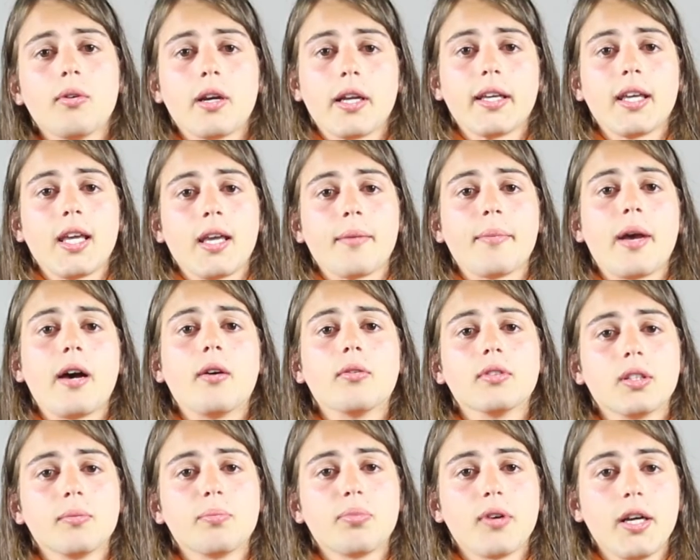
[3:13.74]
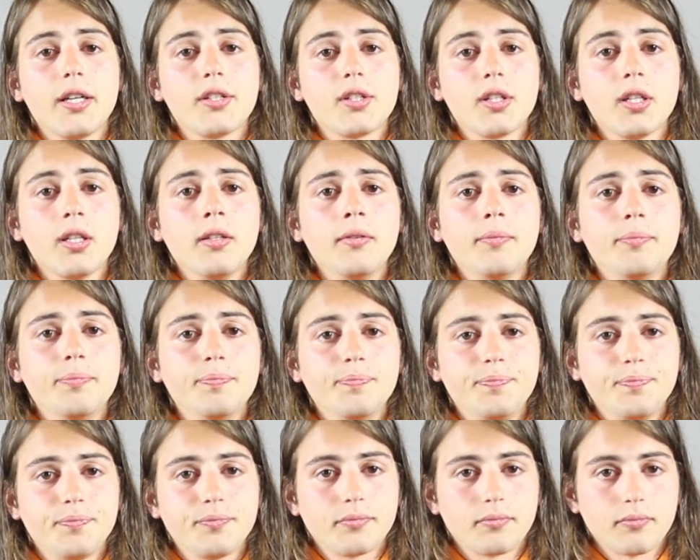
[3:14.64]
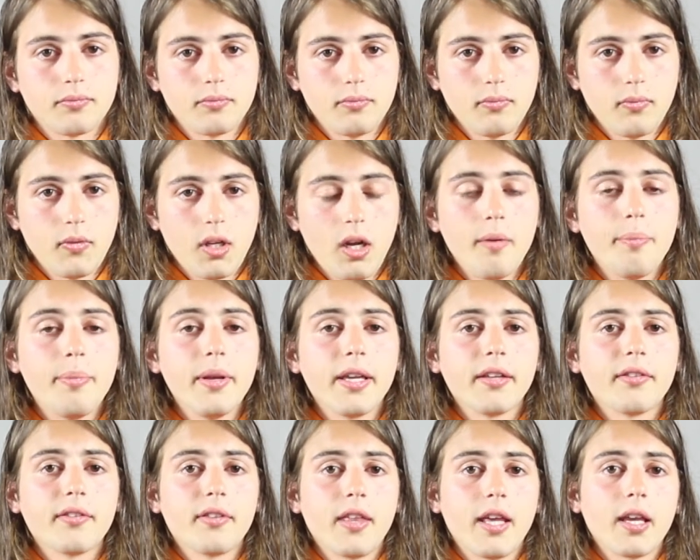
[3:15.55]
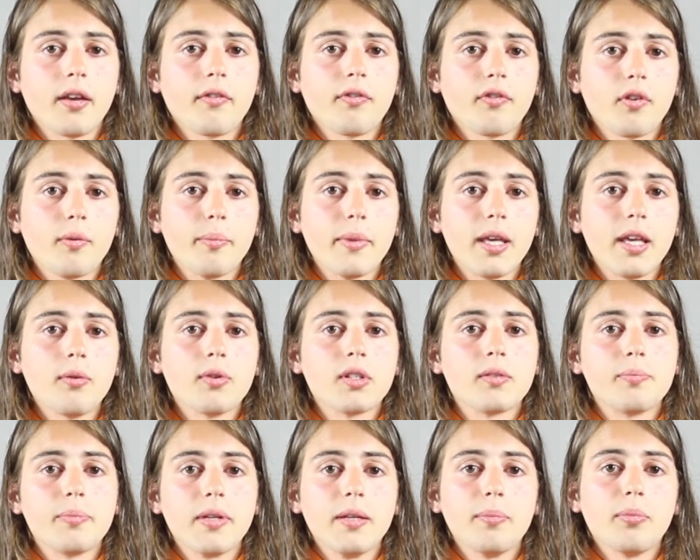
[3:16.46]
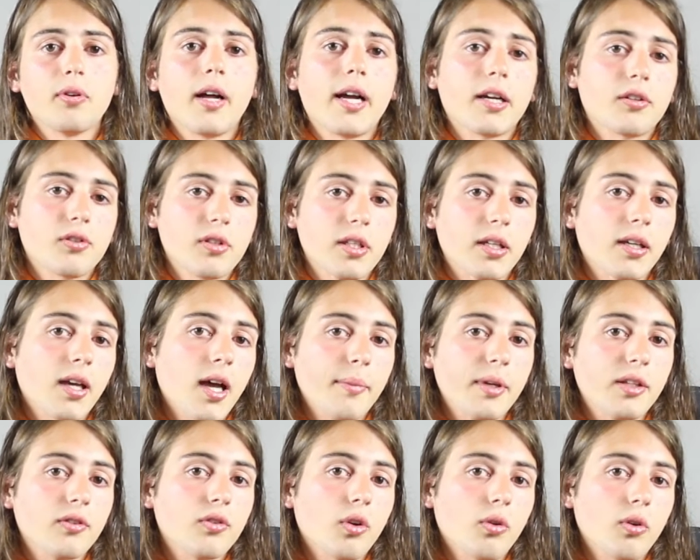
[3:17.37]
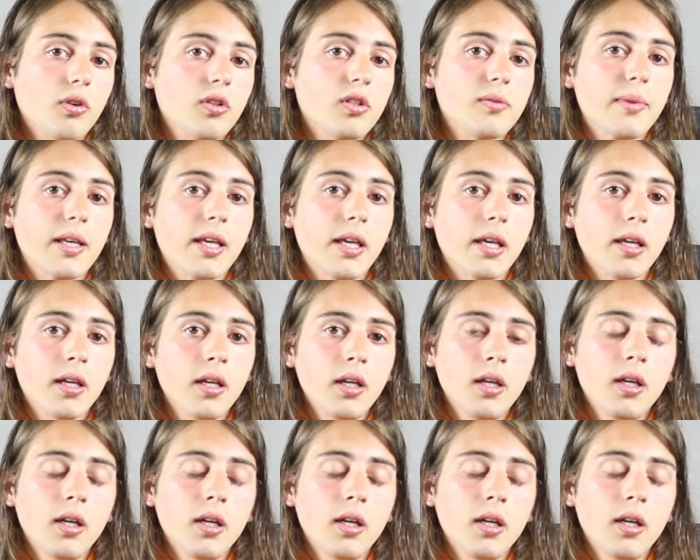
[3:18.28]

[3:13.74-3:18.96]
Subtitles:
I came out with depression, a big thing for me was people actually coming towards me.